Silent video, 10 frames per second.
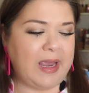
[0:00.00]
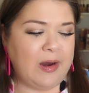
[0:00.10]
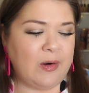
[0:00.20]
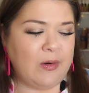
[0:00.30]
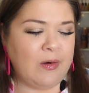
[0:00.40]

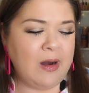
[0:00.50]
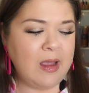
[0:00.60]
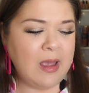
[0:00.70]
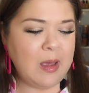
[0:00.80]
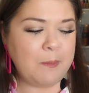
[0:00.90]
Pear,
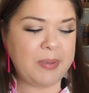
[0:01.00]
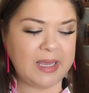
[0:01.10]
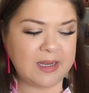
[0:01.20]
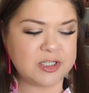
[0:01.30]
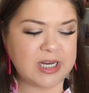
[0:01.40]

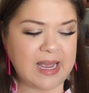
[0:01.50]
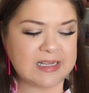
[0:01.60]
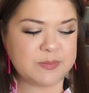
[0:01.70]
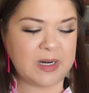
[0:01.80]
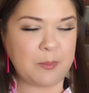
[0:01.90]
pink
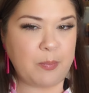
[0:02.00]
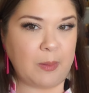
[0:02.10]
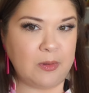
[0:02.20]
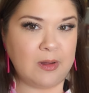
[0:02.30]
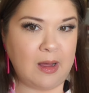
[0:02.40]
jasmine, and
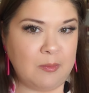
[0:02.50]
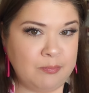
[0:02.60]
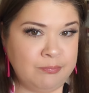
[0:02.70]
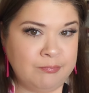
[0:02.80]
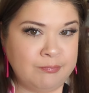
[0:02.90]
bubblegum.